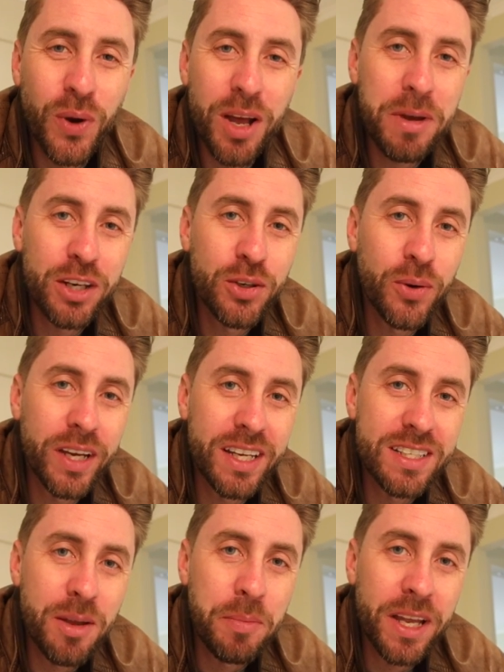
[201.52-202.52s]
what I've been doing
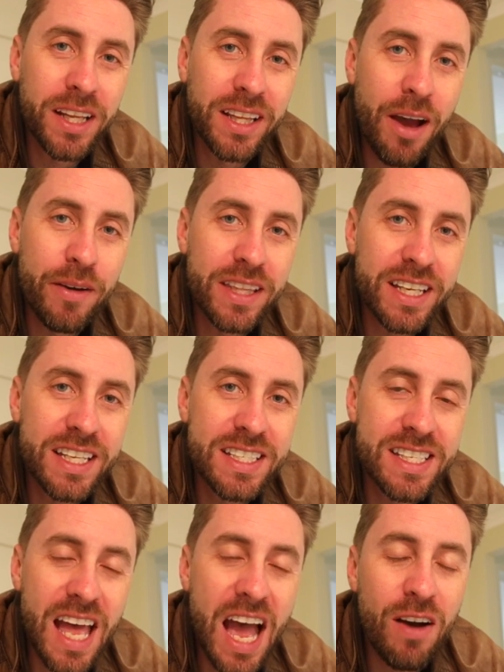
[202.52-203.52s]
is I've been allowing the
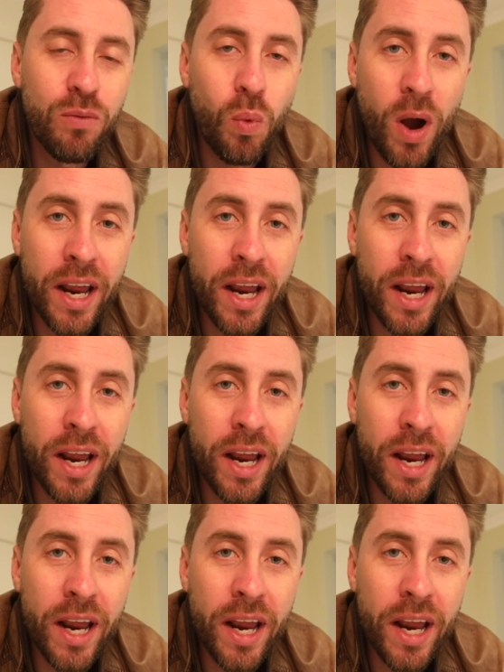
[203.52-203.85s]
kids to have